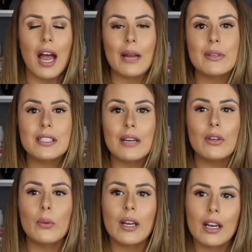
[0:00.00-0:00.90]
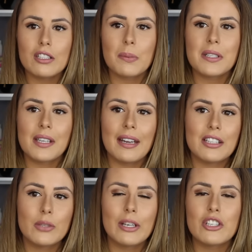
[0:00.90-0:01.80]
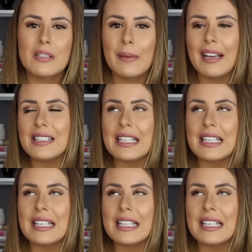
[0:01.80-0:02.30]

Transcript: I was never 100% into it just because